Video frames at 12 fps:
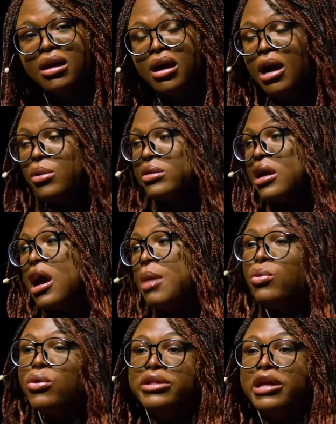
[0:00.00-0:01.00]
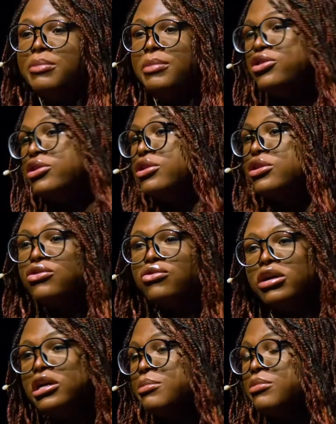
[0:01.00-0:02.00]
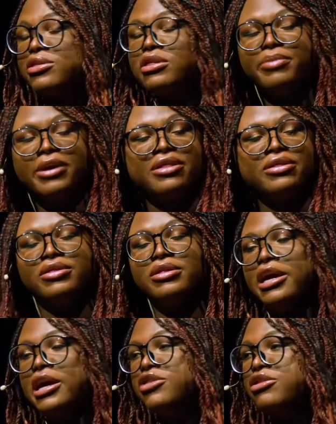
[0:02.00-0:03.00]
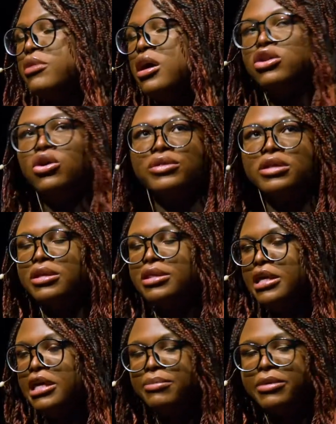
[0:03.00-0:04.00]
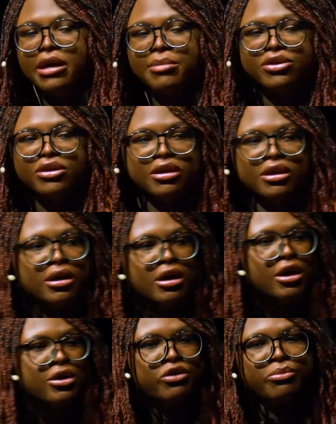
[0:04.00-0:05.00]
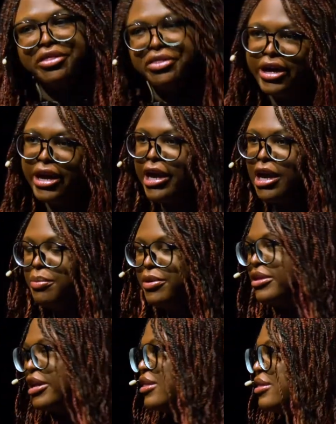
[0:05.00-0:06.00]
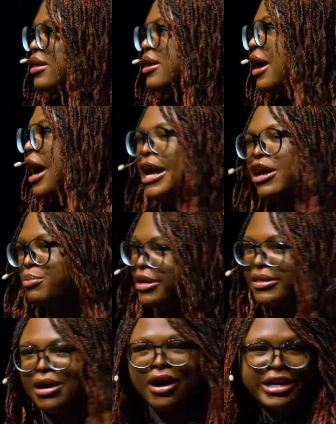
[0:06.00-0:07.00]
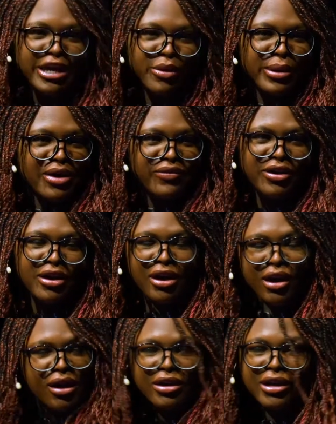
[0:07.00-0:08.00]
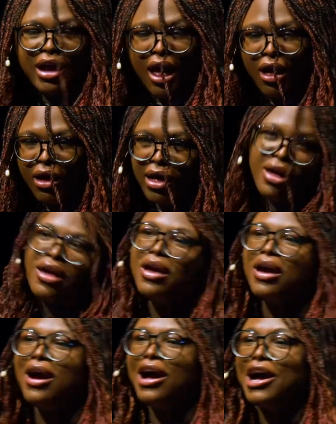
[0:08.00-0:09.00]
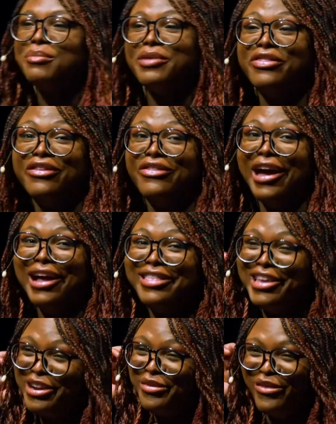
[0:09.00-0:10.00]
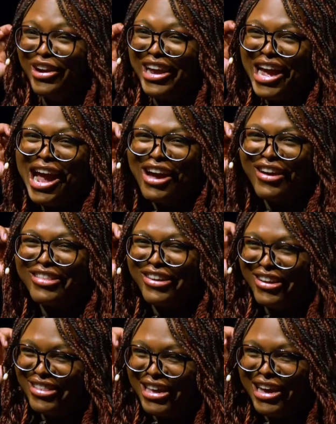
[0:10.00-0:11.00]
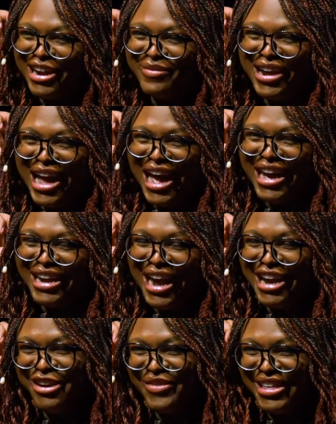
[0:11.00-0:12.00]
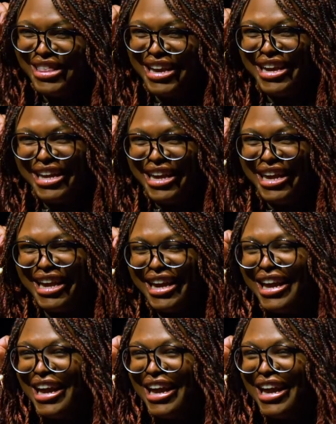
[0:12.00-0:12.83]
I was like, I'm working in the animation industry. I'm going to sit behind the stage. No one's going to see me. I'm just going to do my thing. I'm going to be the next Hayao Miyazaki or whatever, you know. And then that didn't work out. Turns out I'm not Hayao Miyazaki.